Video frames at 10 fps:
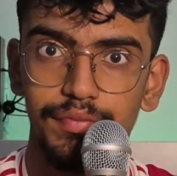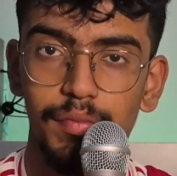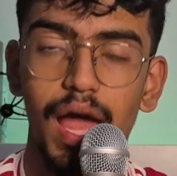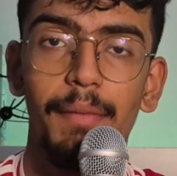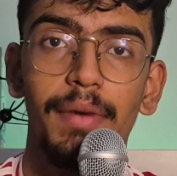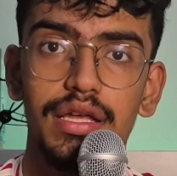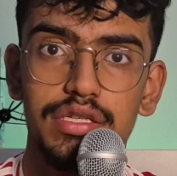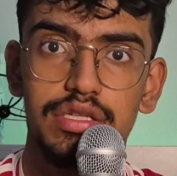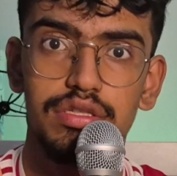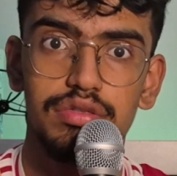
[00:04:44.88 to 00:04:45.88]

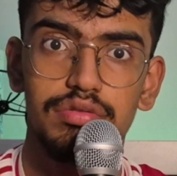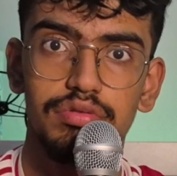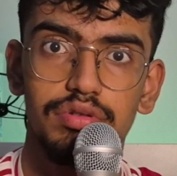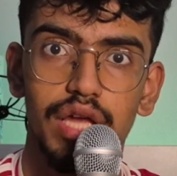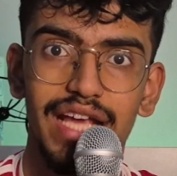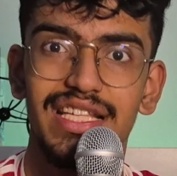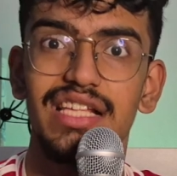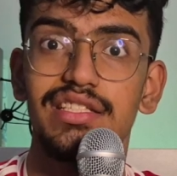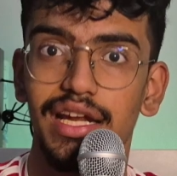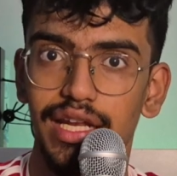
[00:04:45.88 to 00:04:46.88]
Amass excels
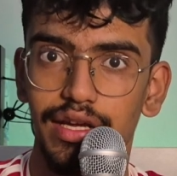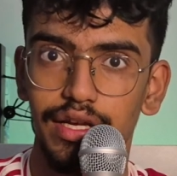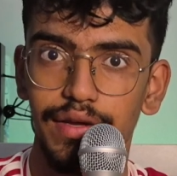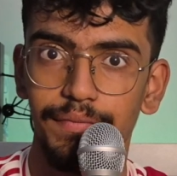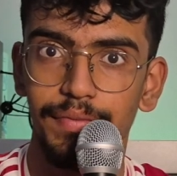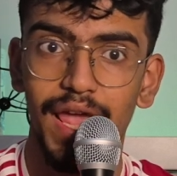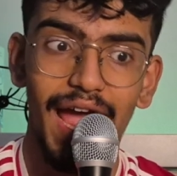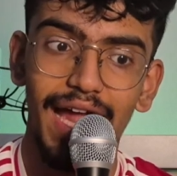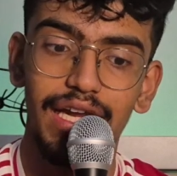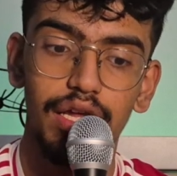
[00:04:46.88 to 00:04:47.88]
technically.
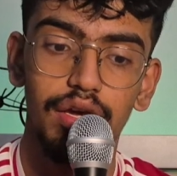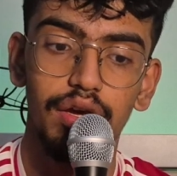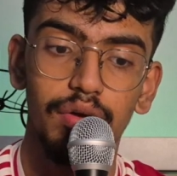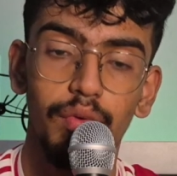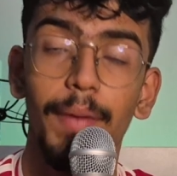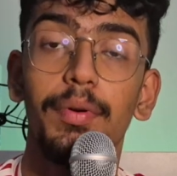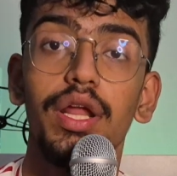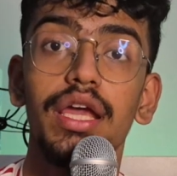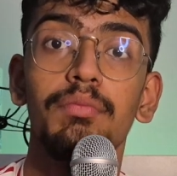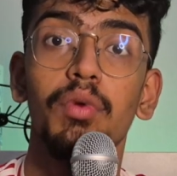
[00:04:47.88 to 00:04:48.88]
And by putting
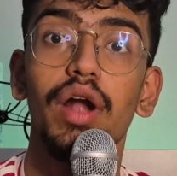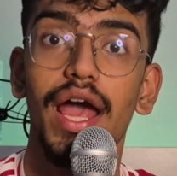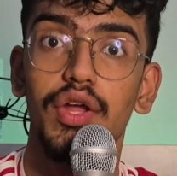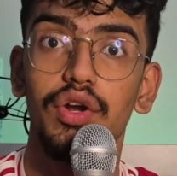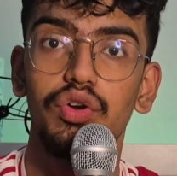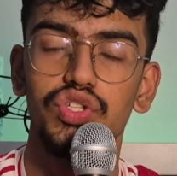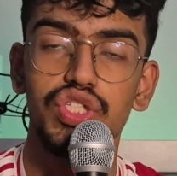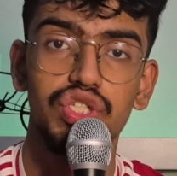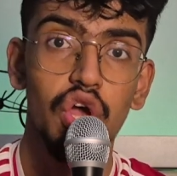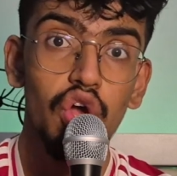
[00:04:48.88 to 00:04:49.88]
in more accurate
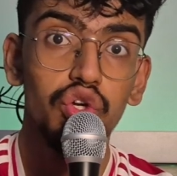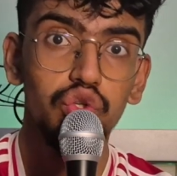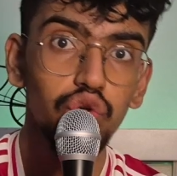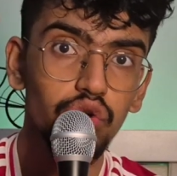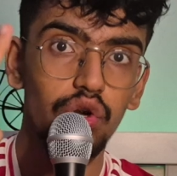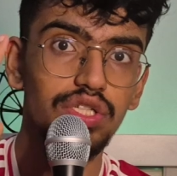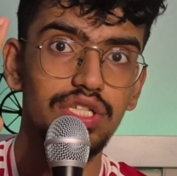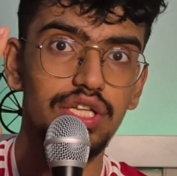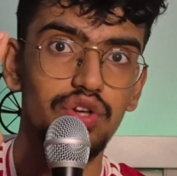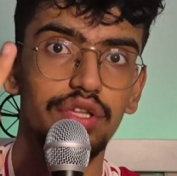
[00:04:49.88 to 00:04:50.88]
crosses. 2 crosses I
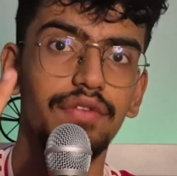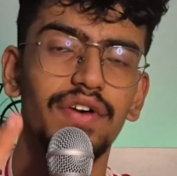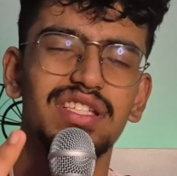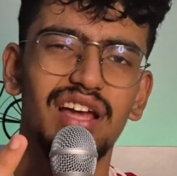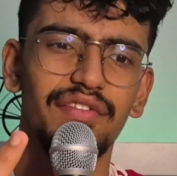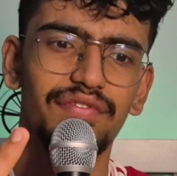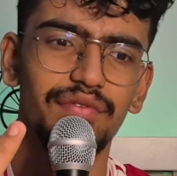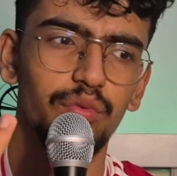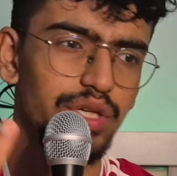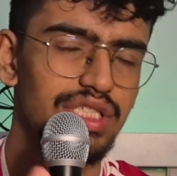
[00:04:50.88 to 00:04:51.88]
saw in the first half,
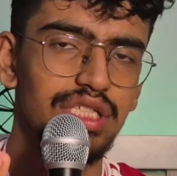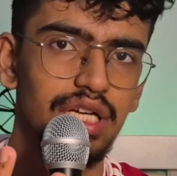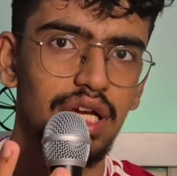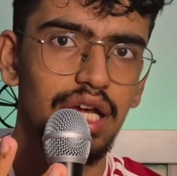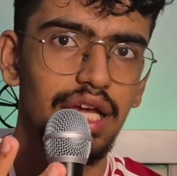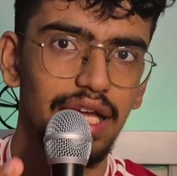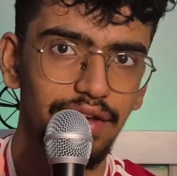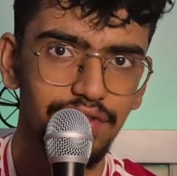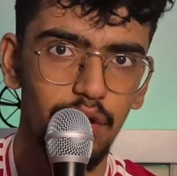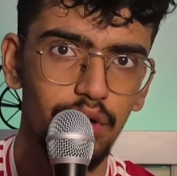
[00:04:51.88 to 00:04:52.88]
which if
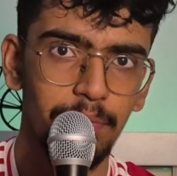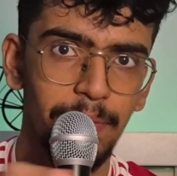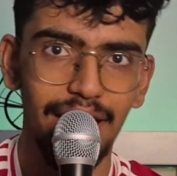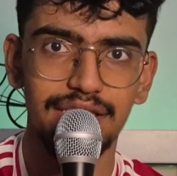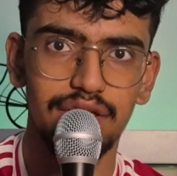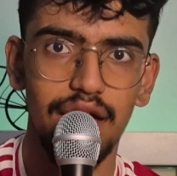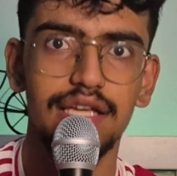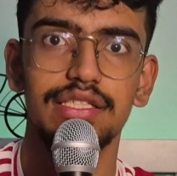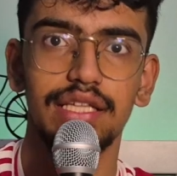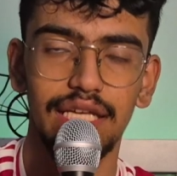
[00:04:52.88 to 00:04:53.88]
there were better
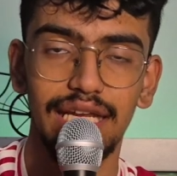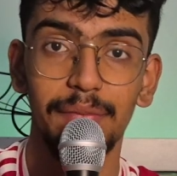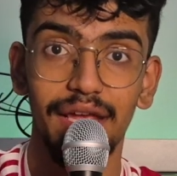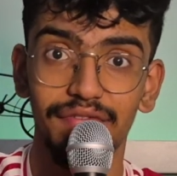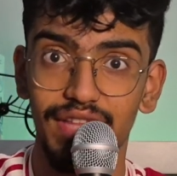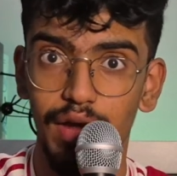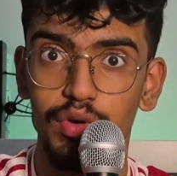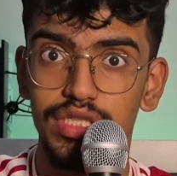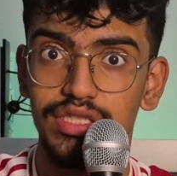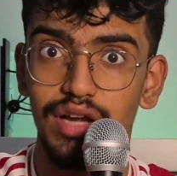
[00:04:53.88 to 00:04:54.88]
strikers in the team, if there
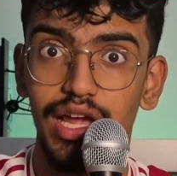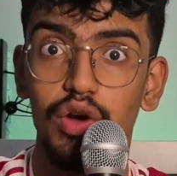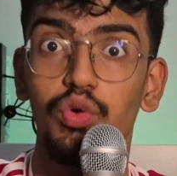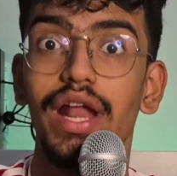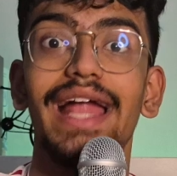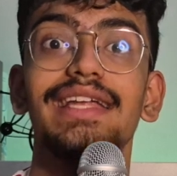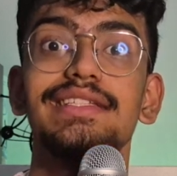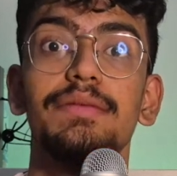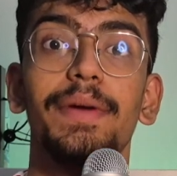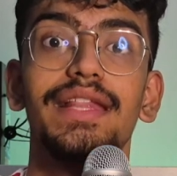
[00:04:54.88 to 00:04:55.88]
was a striker who would
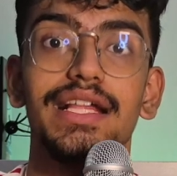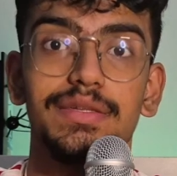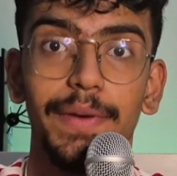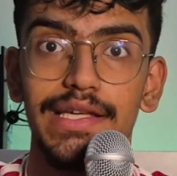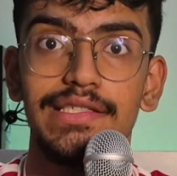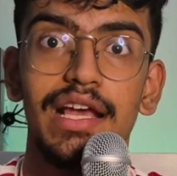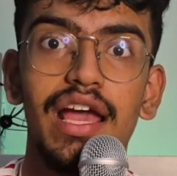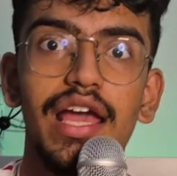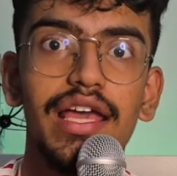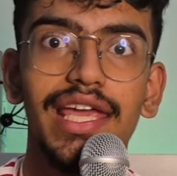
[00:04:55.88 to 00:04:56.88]
anticipate that space,
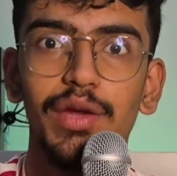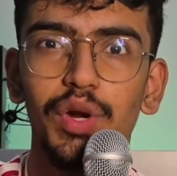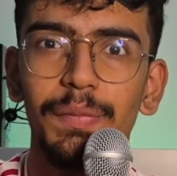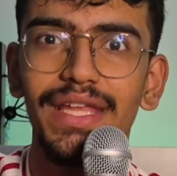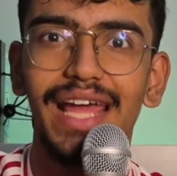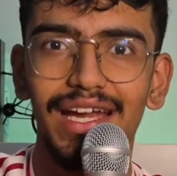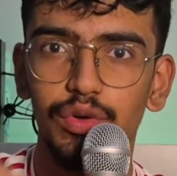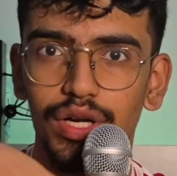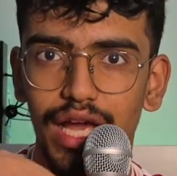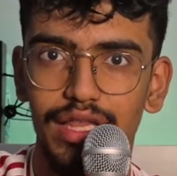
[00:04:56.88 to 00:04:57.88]
he would be there to
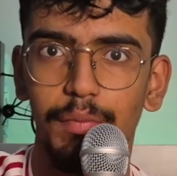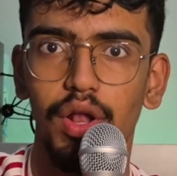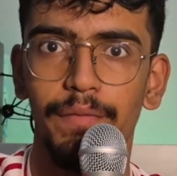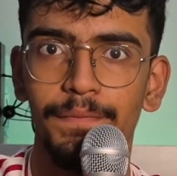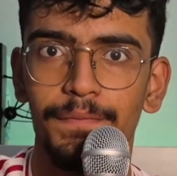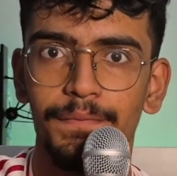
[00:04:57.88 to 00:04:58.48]
attack the ball.